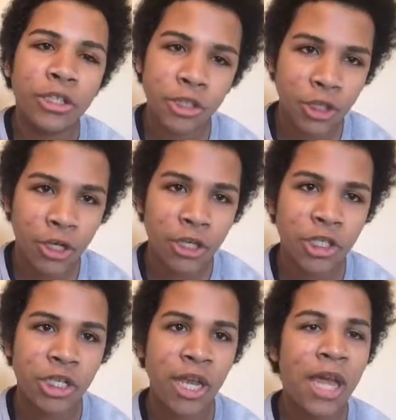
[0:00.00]
in
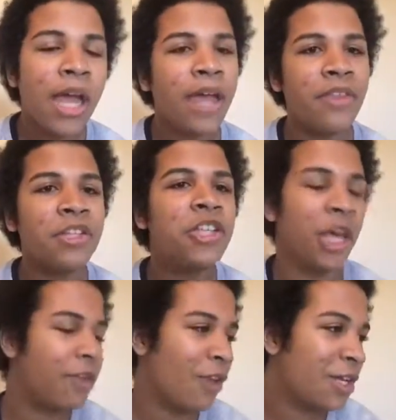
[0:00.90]
church, and then
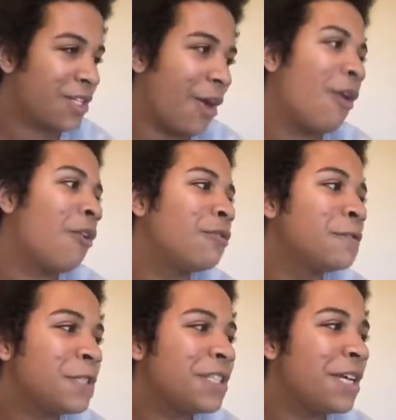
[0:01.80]
she looks
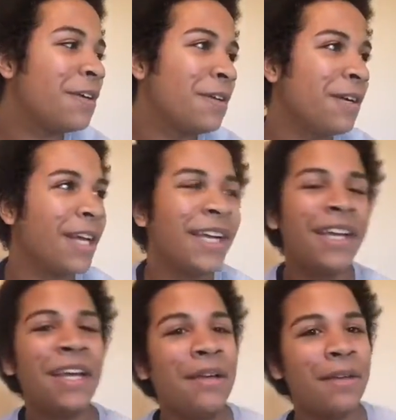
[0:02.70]
over to,
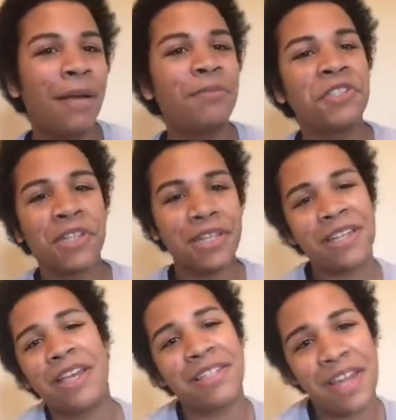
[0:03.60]
I'm just gonna
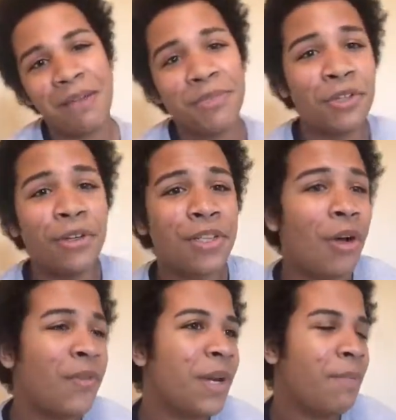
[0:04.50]
say his name. She looks
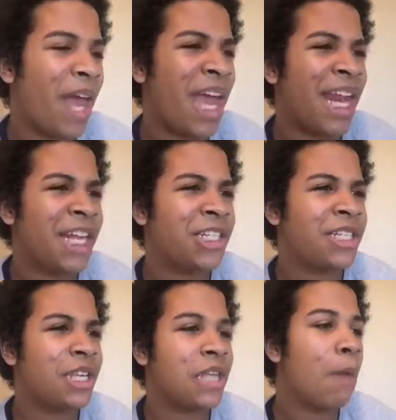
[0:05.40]
over to Ben and she
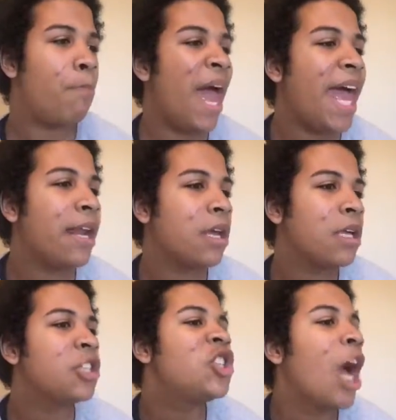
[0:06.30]
says, Ben,
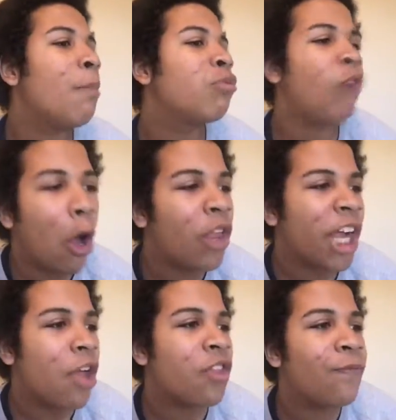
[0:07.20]
stop
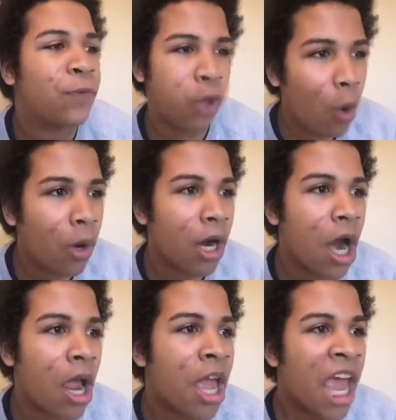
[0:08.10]
rolling on the floor.